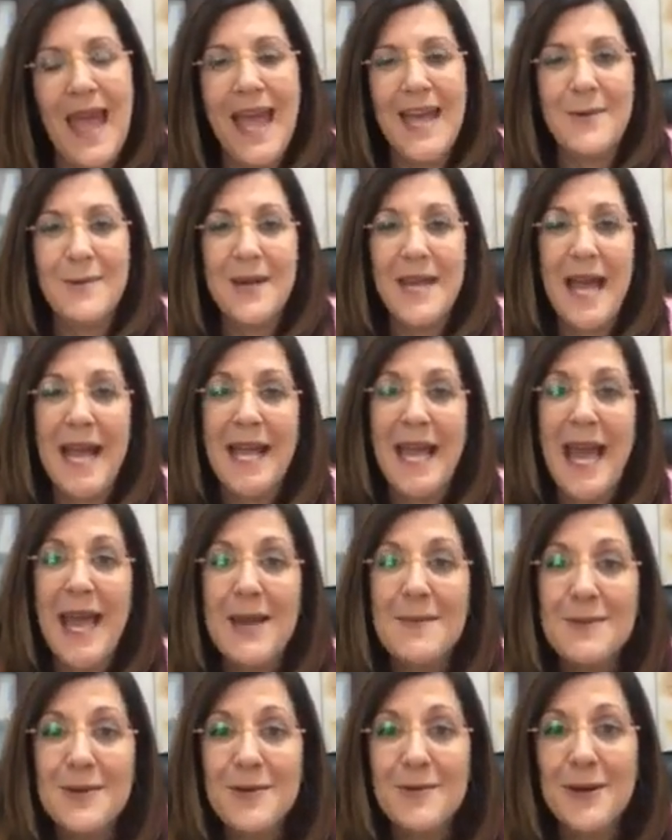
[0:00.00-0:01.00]
And when I
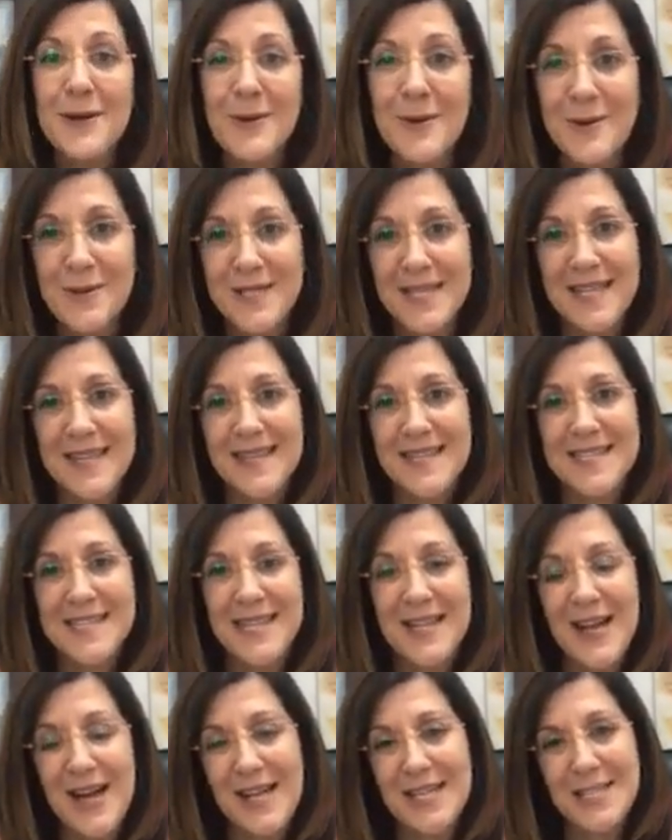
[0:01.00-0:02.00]
came to recording this
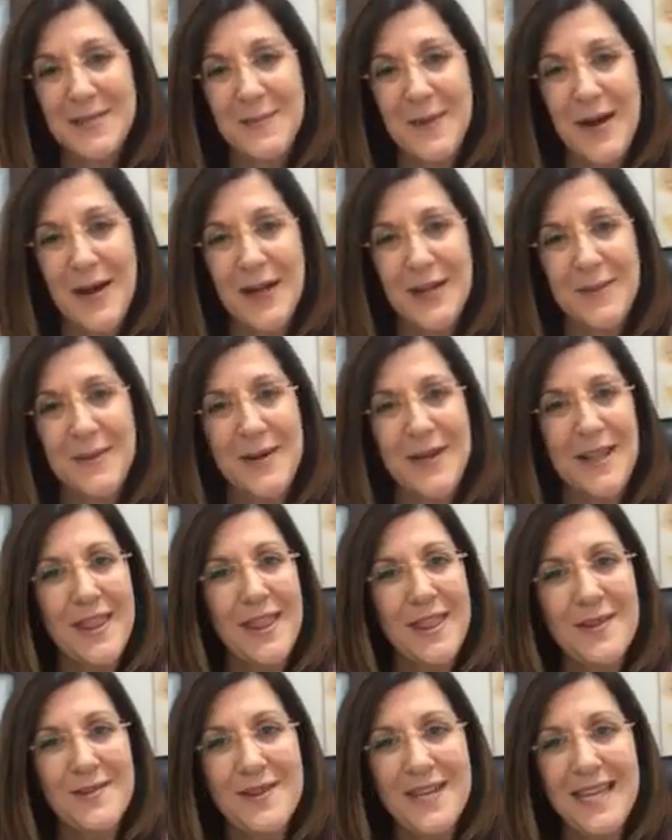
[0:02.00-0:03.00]
last part,
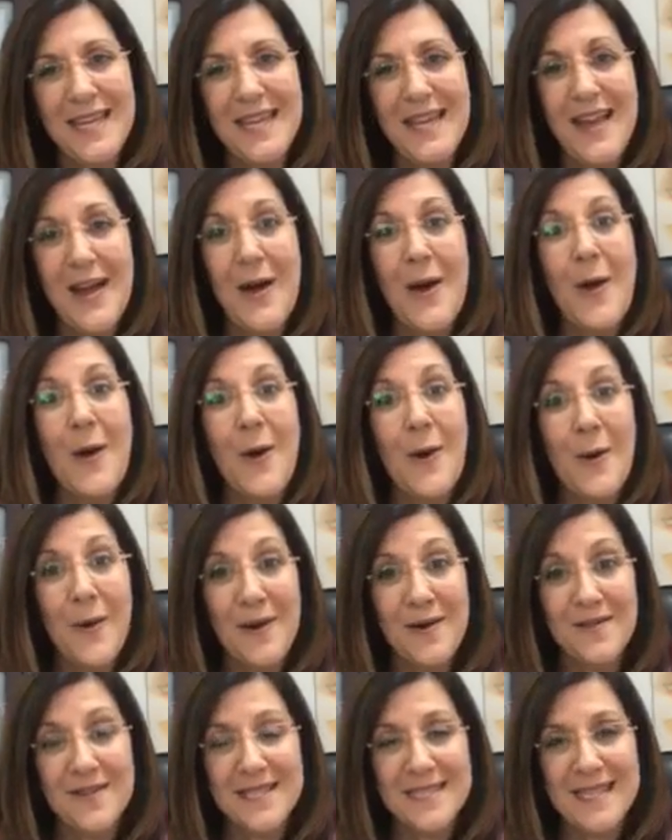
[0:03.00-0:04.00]
part 3,
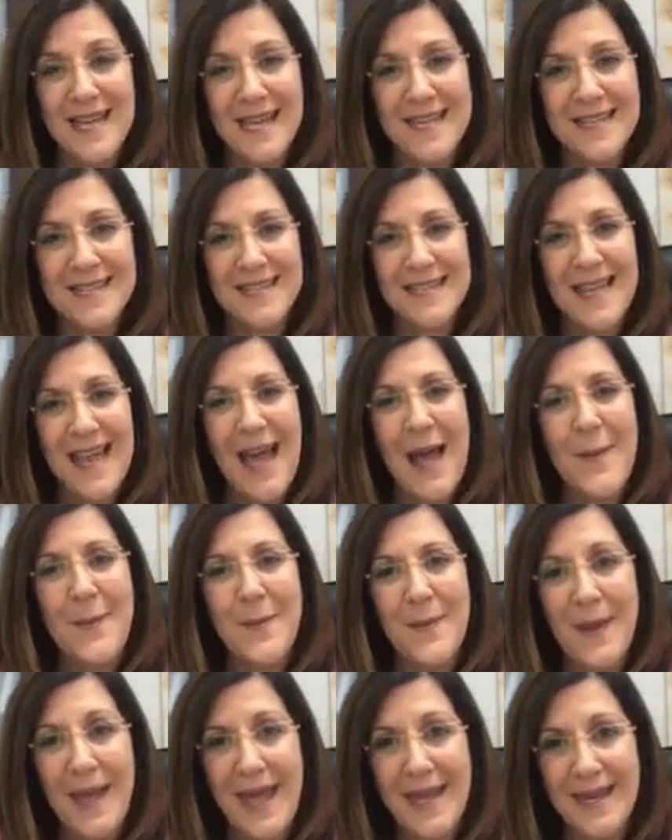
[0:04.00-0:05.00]
all of a sudden I
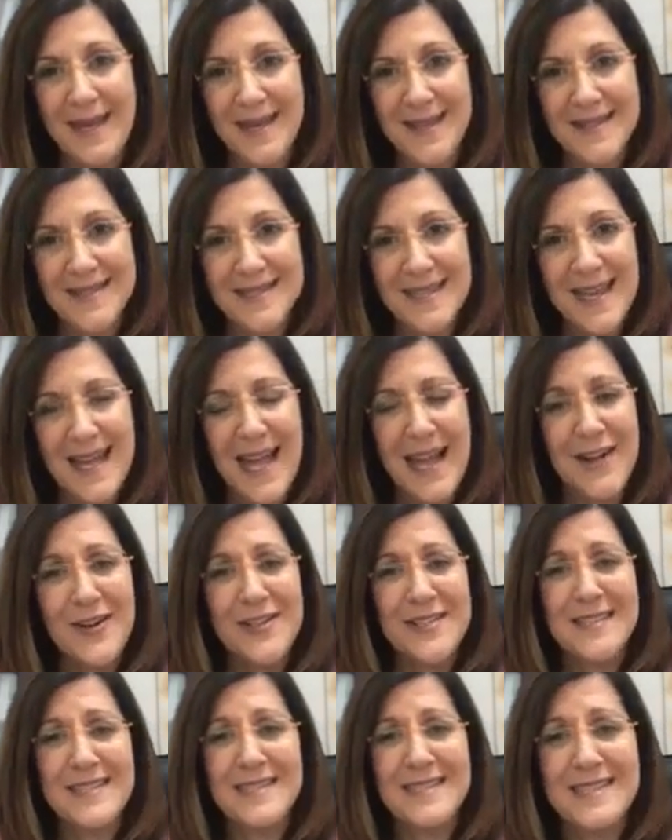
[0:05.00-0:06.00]
panicked. I
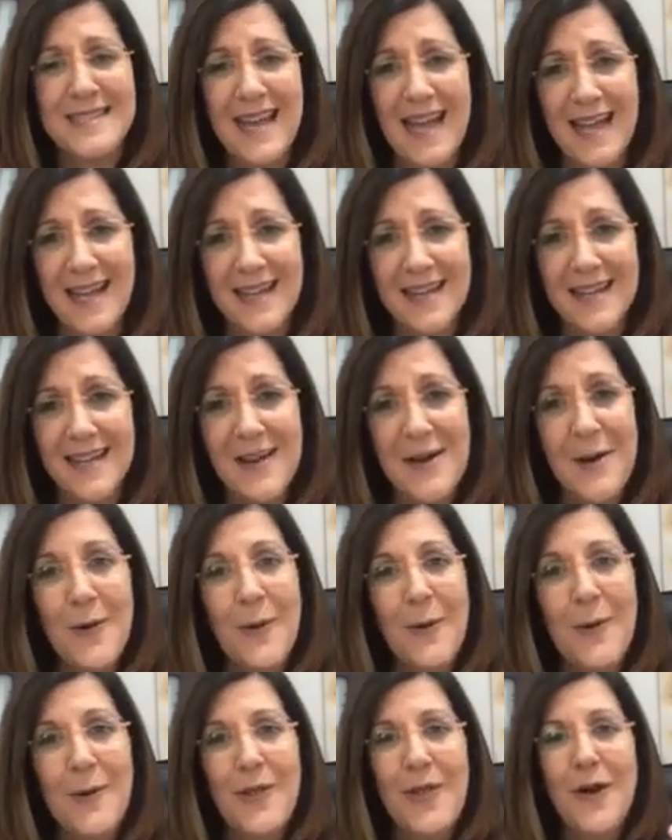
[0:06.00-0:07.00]
got stuck.
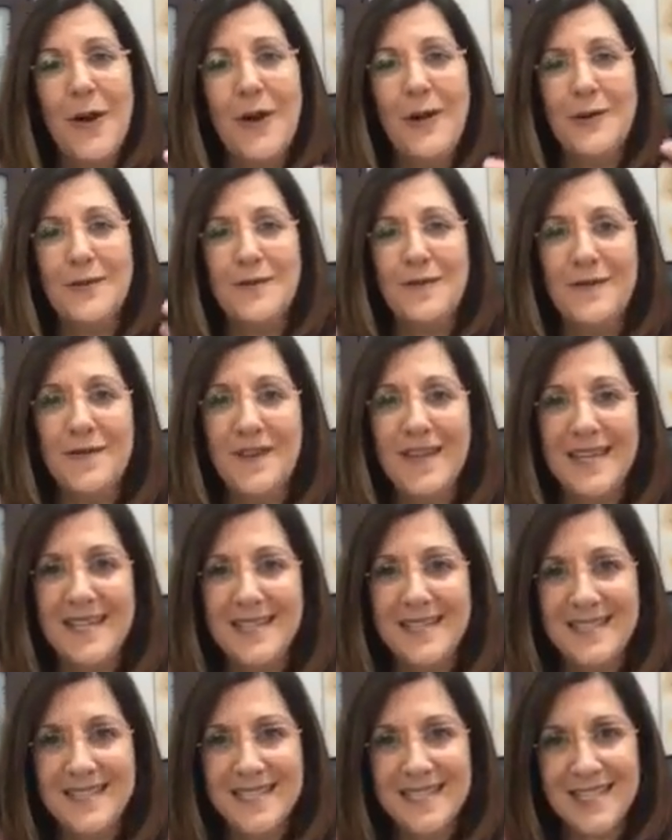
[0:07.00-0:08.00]
All the old
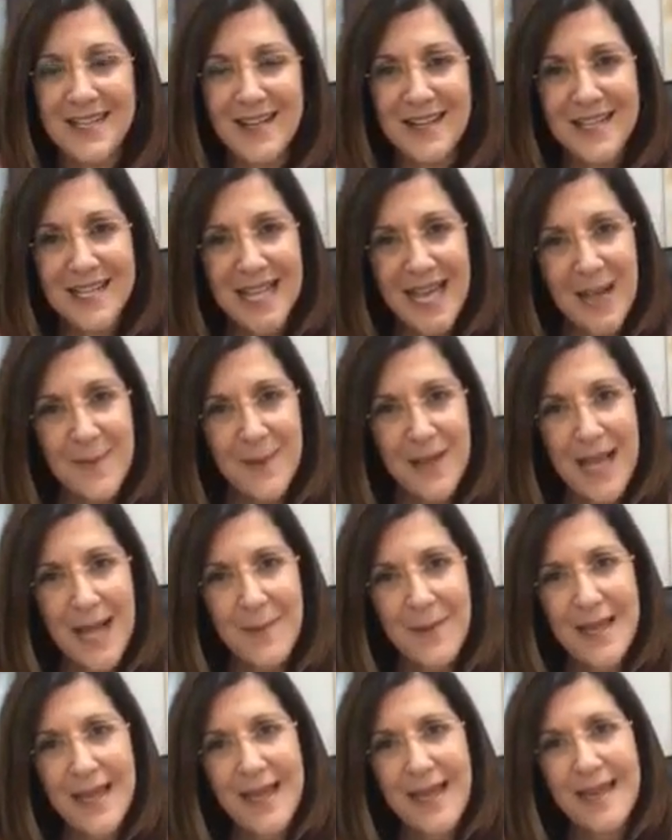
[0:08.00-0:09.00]
fears started coming
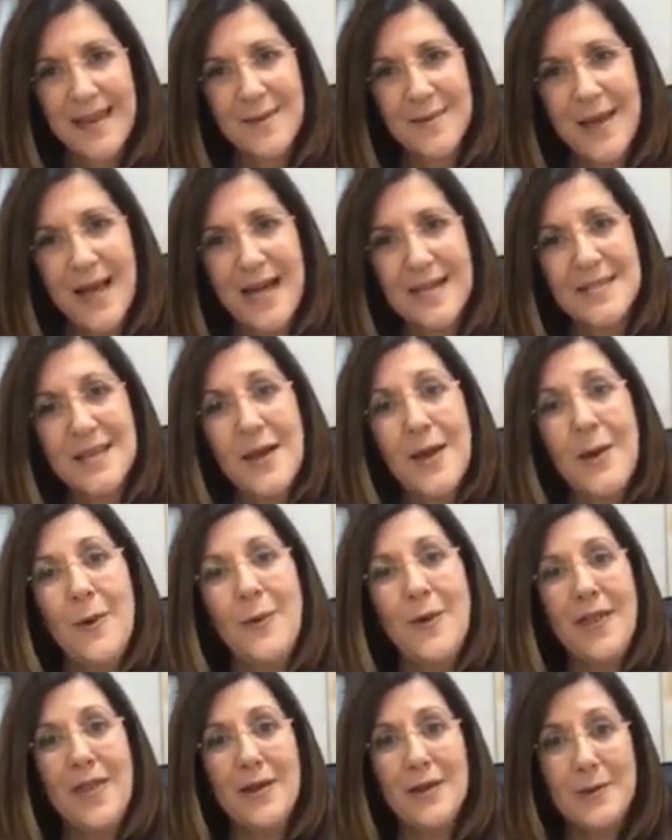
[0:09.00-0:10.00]
up again about
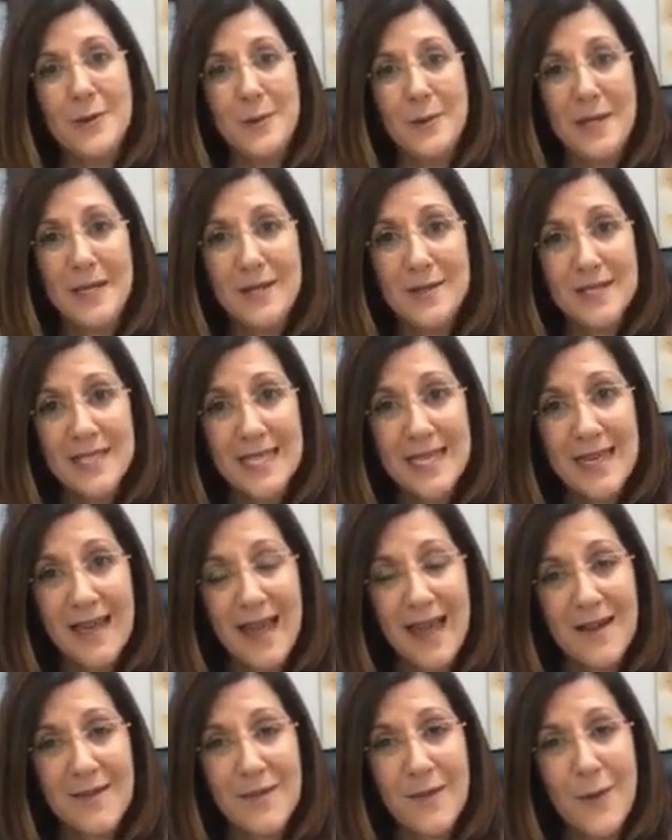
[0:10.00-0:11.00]
whether it would be good
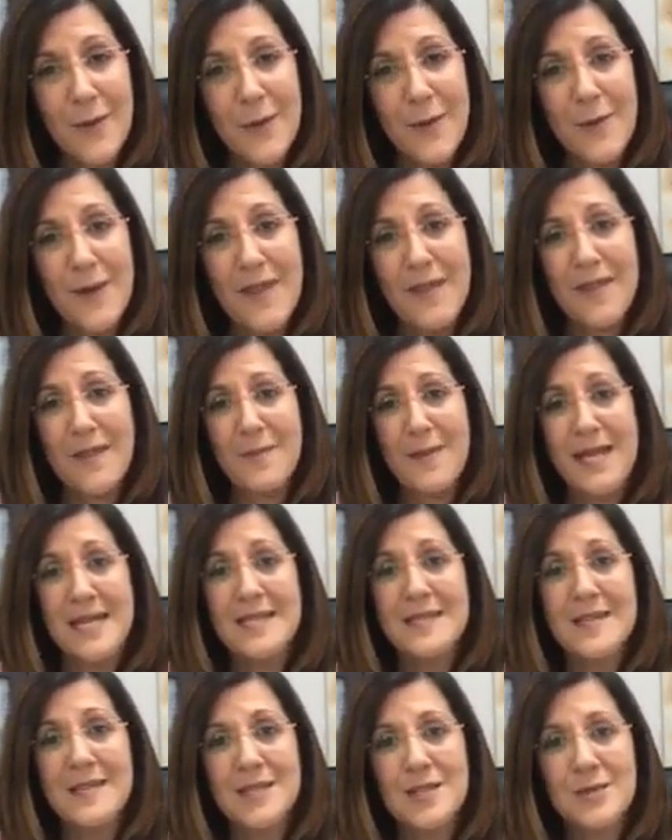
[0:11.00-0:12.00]
enough or whether the
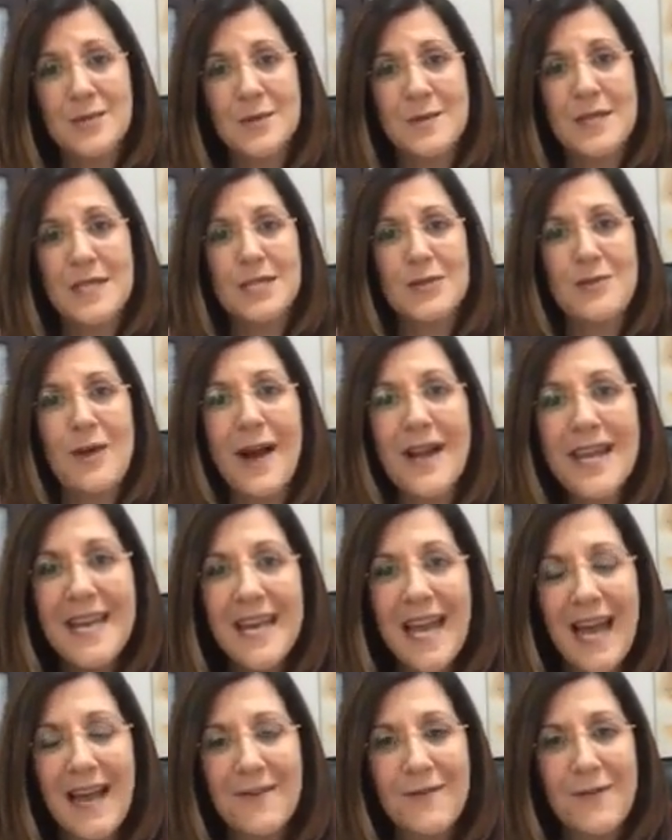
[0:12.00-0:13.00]
message would be strong
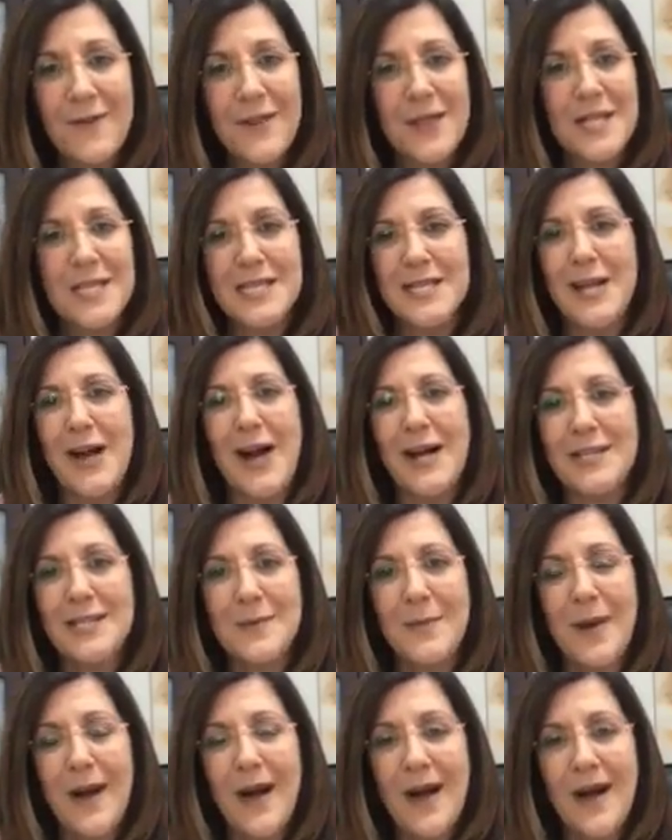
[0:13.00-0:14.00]
enough for this
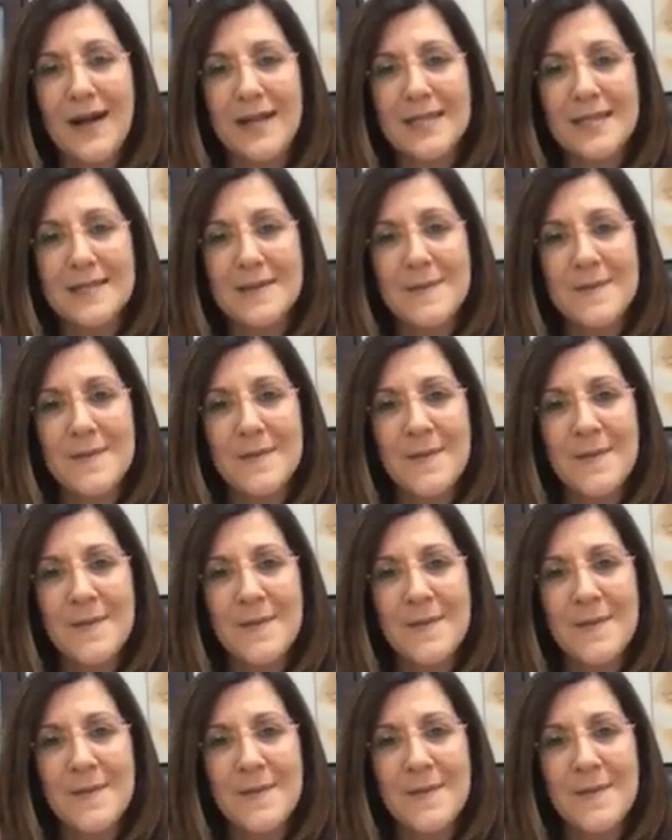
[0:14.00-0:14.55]
last part.